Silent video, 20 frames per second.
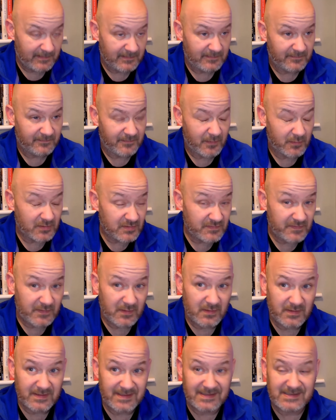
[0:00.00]
folks
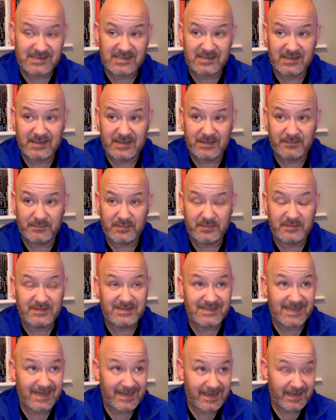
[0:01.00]
falling asleep,
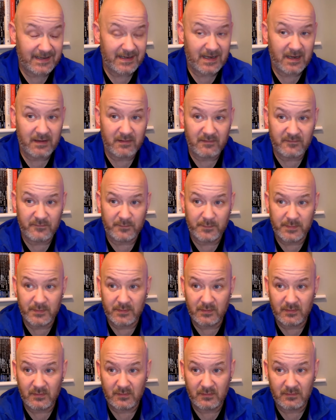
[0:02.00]
taking eye off
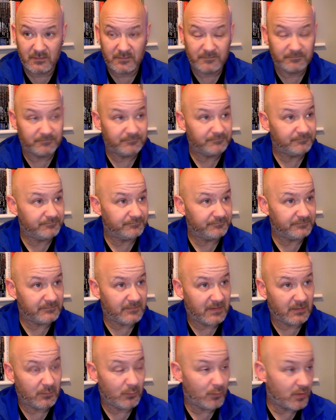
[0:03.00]
ball,
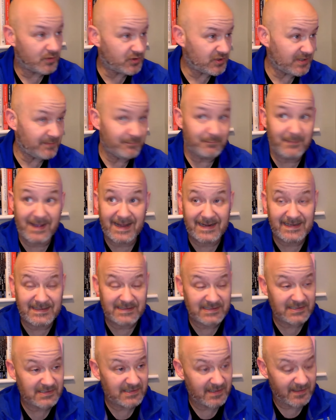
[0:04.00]
watching man
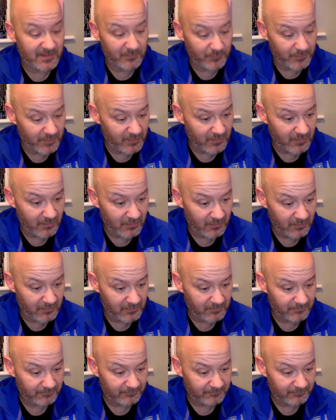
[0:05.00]
instead of ball.